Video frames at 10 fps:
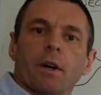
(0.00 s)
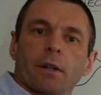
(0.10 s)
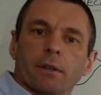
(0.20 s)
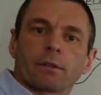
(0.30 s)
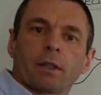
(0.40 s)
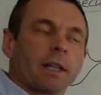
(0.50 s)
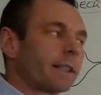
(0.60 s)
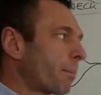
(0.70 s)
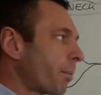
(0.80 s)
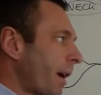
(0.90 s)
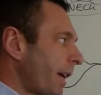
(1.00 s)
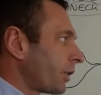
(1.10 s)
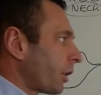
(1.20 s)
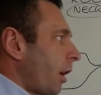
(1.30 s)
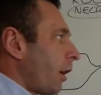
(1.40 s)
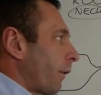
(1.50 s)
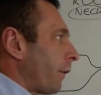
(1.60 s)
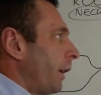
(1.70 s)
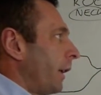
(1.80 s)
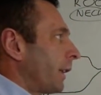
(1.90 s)
nerves that branch
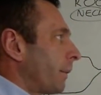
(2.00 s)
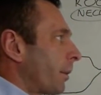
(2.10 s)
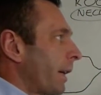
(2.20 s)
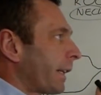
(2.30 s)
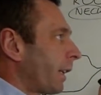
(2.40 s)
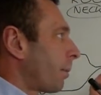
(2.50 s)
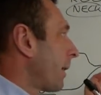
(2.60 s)
off the brachial